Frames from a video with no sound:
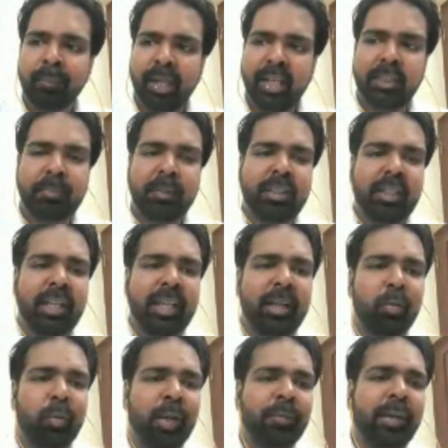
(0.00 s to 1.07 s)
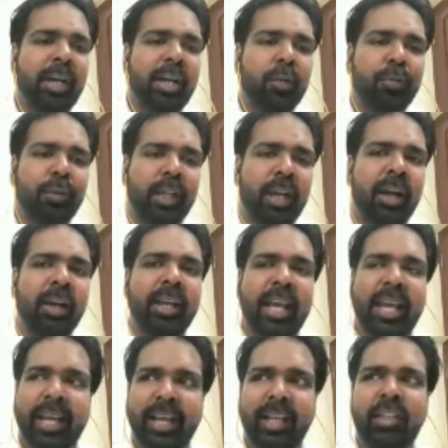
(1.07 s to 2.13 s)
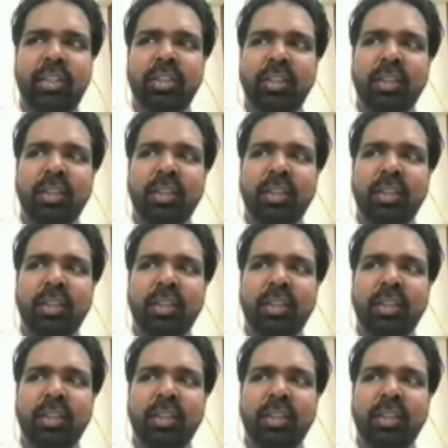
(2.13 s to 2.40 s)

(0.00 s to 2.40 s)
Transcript: Especially when we are of young age,